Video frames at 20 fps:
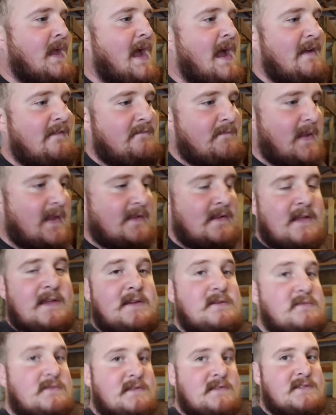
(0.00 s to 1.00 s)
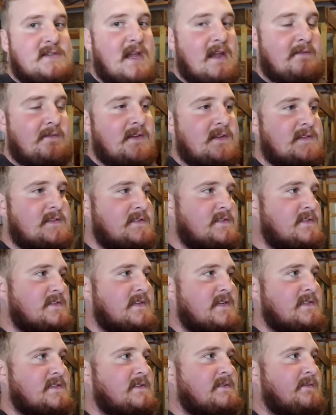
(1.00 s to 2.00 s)
I've mainly used shavings
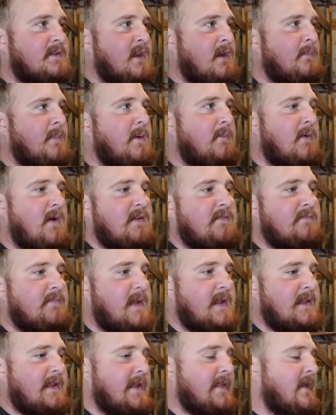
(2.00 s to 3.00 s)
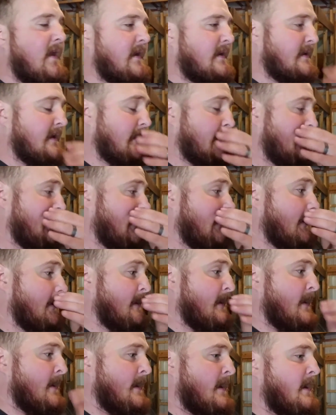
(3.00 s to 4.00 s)
just because my wife mainly liked it.
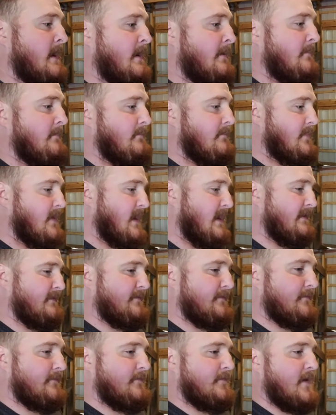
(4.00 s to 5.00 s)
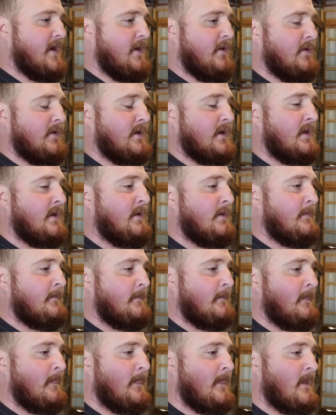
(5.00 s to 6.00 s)
But I've found,
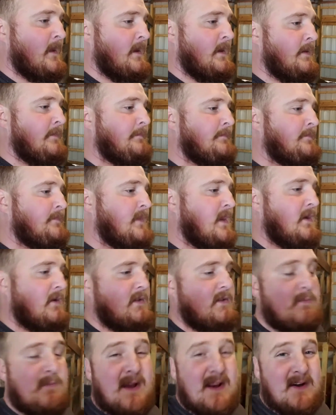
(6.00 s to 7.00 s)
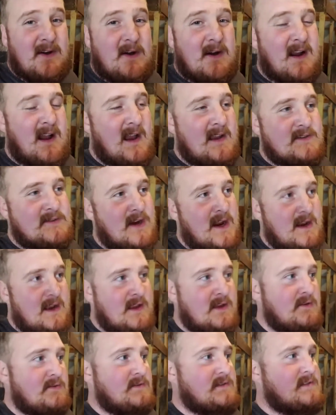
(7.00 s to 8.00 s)
in the winter, I try to
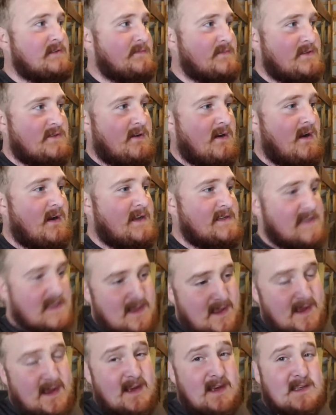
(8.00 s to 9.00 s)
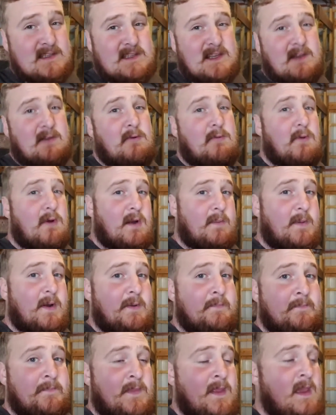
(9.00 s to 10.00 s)
use some straw because I think it is a little
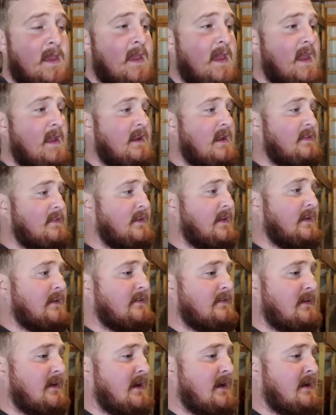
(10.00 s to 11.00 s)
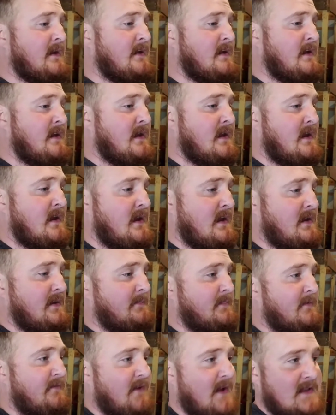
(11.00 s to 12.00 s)
warmer, and I think that
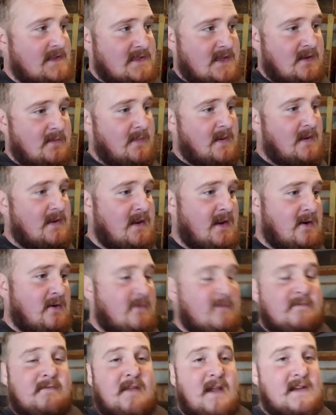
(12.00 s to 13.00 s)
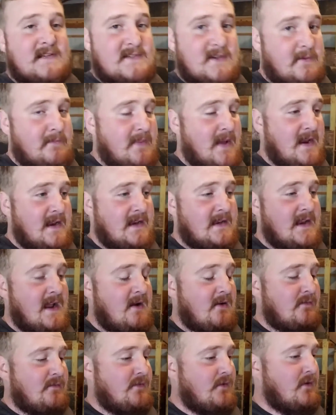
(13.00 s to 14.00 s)
it provides a little bit, nicer bedding
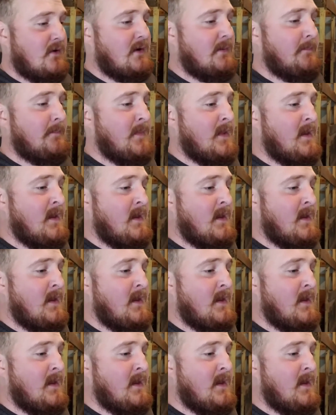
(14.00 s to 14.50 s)
down for